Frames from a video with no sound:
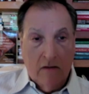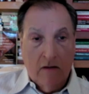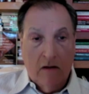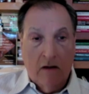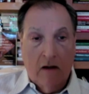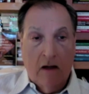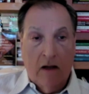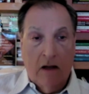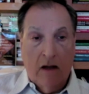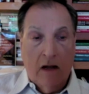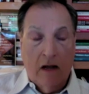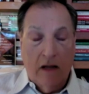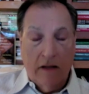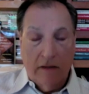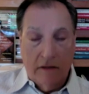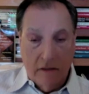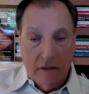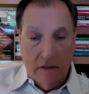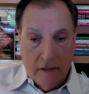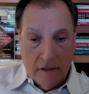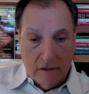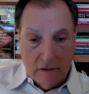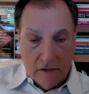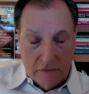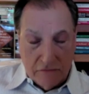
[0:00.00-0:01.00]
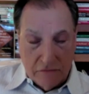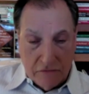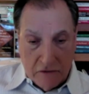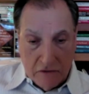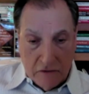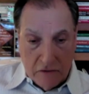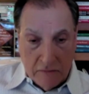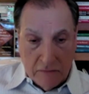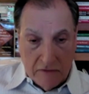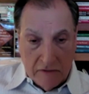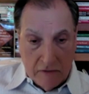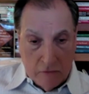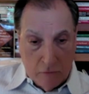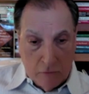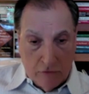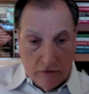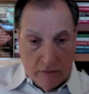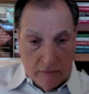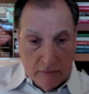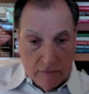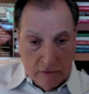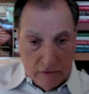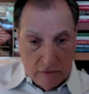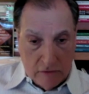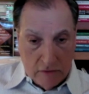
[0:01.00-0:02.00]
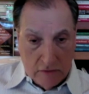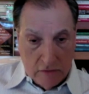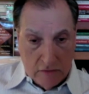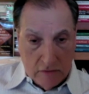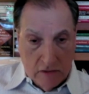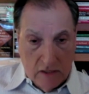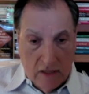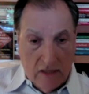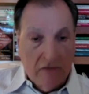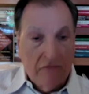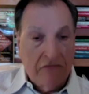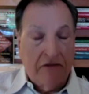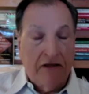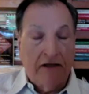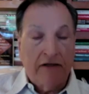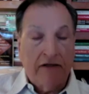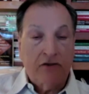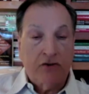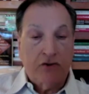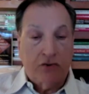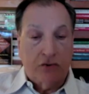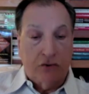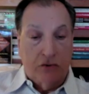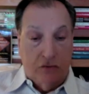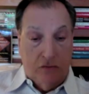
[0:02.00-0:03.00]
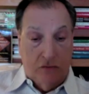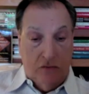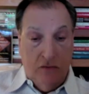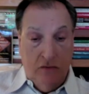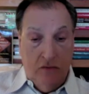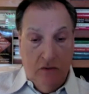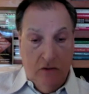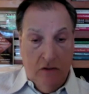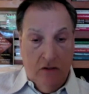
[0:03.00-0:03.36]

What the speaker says: I think that's a fundamental premise. And if that's true,